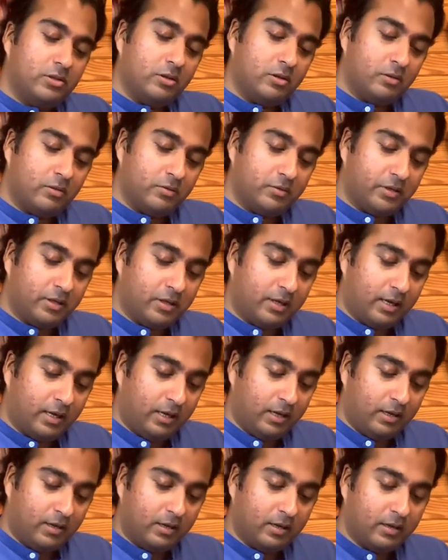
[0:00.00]
So
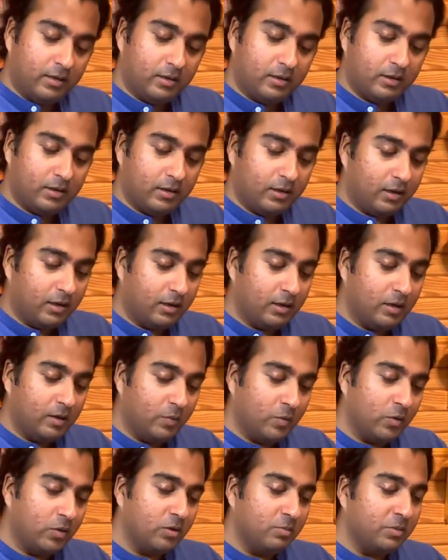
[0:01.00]
today I
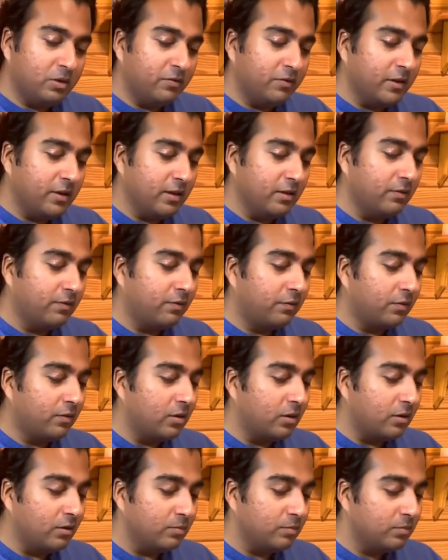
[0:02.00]
am going to be reading
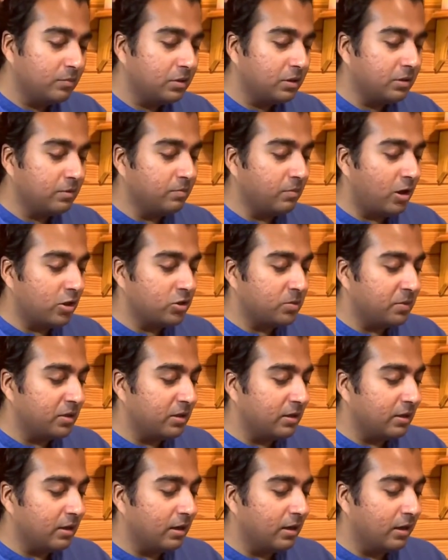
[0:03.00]
from
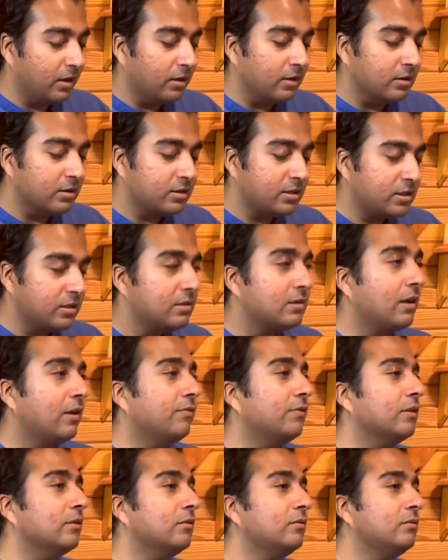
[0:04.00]
Majjhima Nikaya
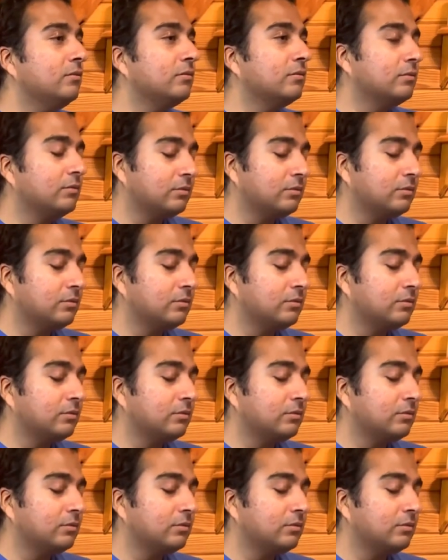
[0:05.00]
seven,